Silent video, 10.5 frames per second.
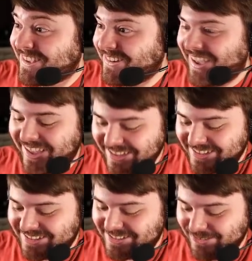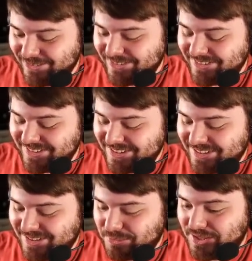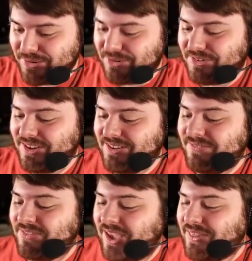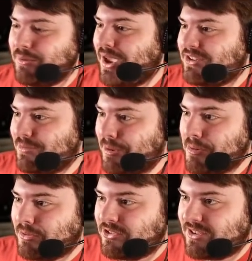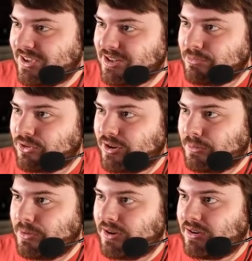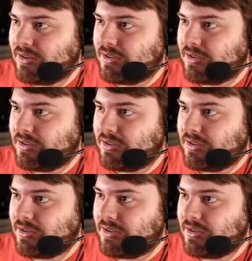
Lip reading: Okay, cool. We'll go green. I think we actually might be able to just kill him straight up here.